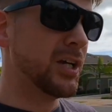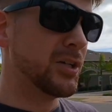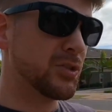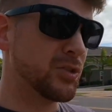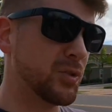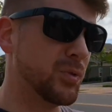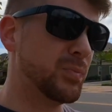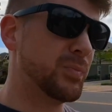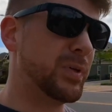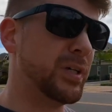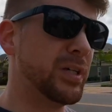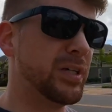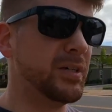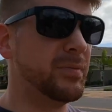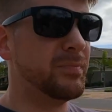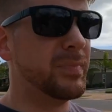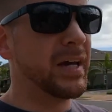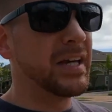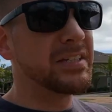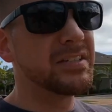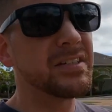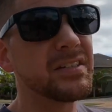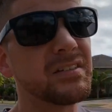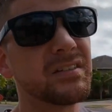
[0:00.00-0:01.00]
to be
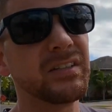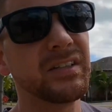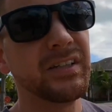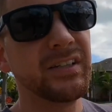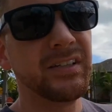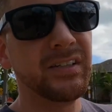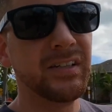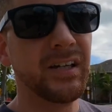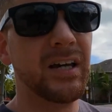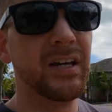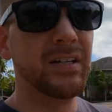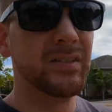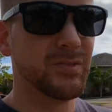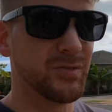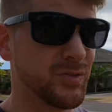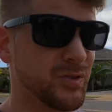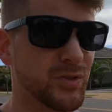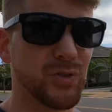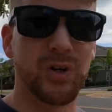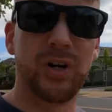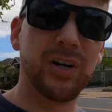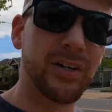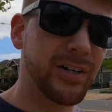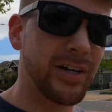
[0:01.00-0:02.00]
basically
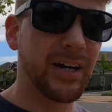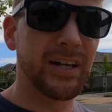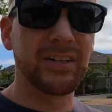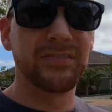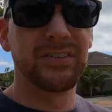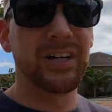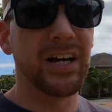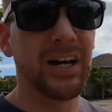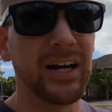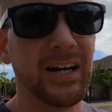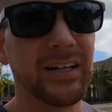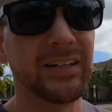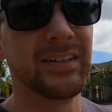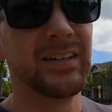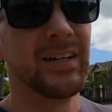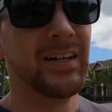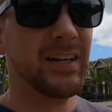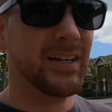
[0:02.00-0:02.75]
drawn out of a hat.